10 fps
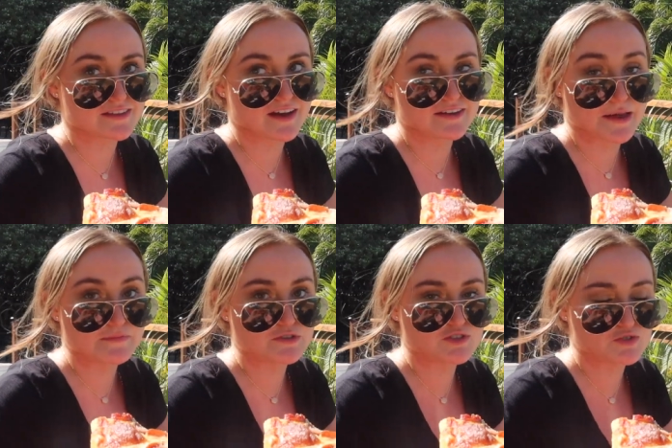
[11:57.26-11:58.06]
uh,
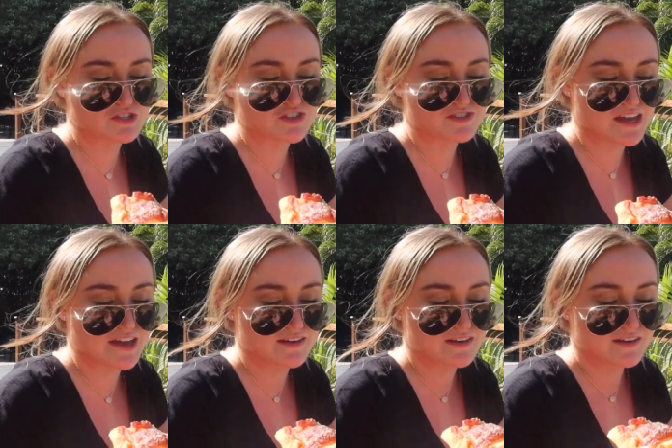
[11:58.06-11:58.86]
Neptune's, which is
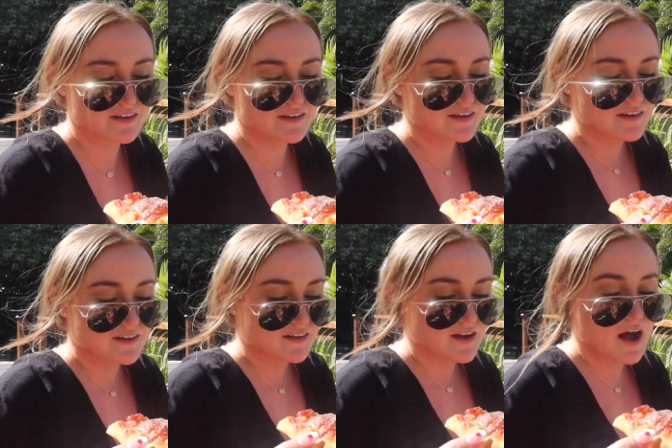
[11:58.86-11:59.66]
like
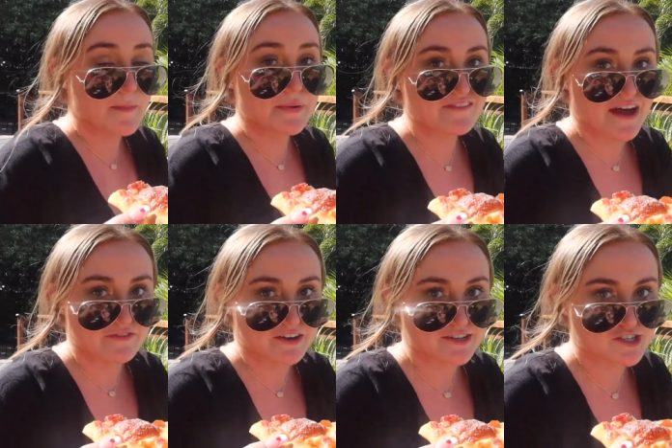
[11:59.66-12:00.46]
above
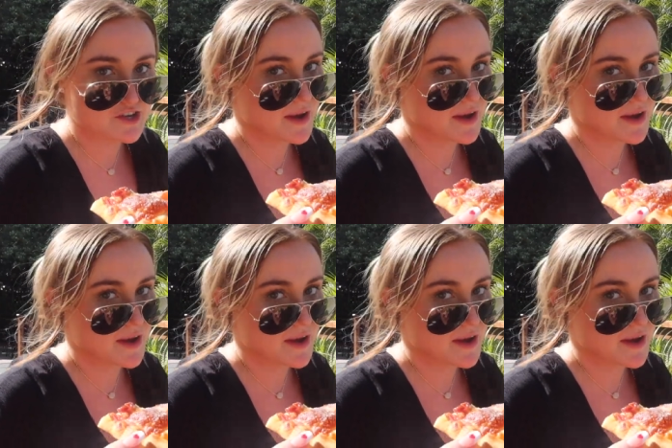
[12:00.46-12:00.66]
average, so